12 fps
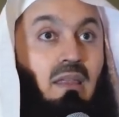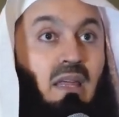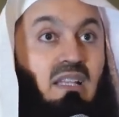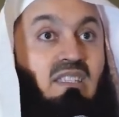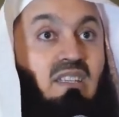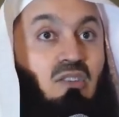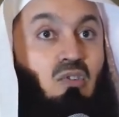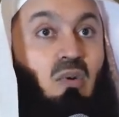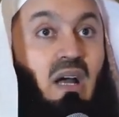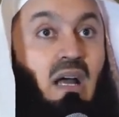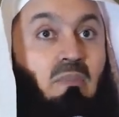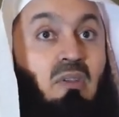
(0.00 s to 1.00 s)
That's a
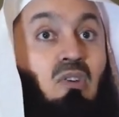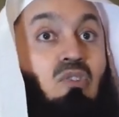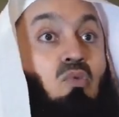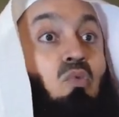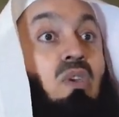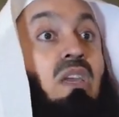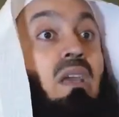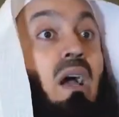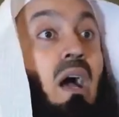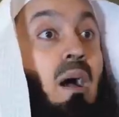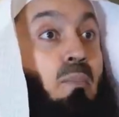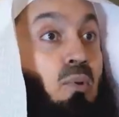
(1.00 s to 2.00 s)
dua because we
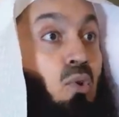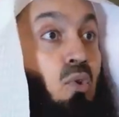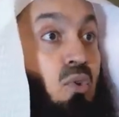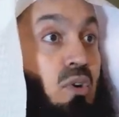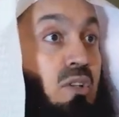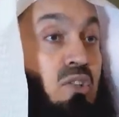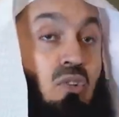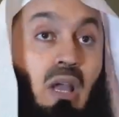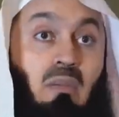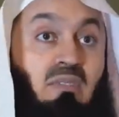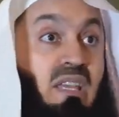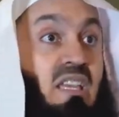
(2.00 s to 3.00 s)
are plural, so
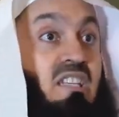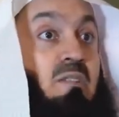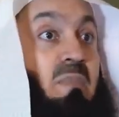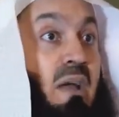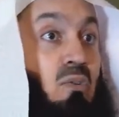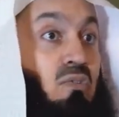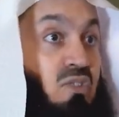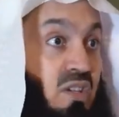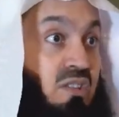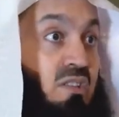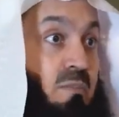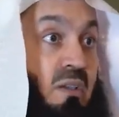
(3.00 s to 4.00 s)
I'm saying
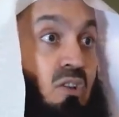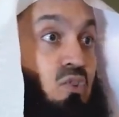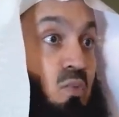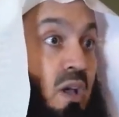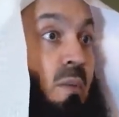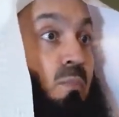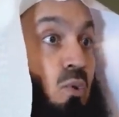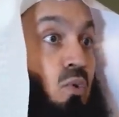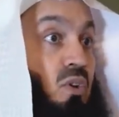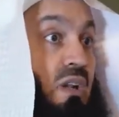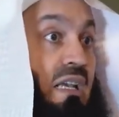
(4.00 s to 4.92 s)
spouses because we are plural.